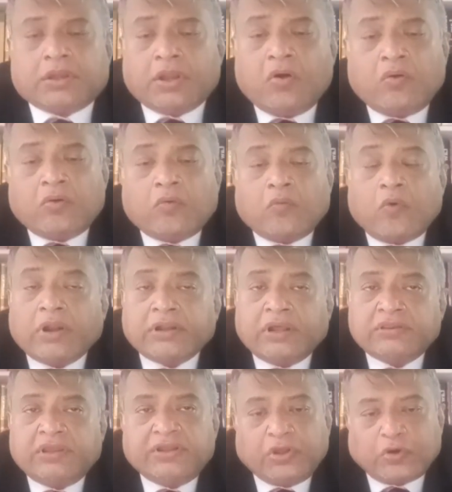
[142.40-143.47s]
Now, what are
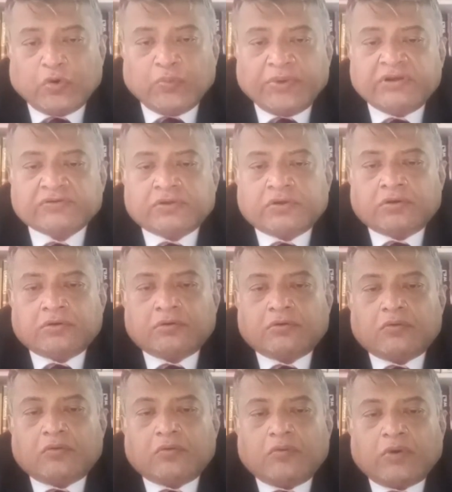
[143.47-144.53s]
the requirements
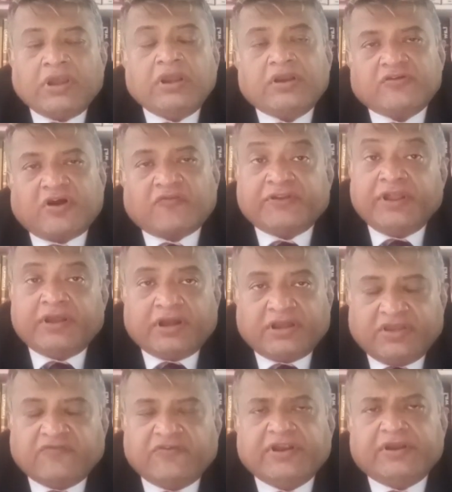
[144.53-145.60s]
while drafting a
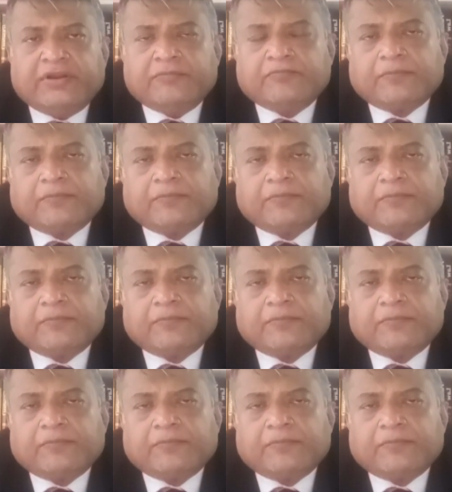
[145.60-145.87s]
gift deed?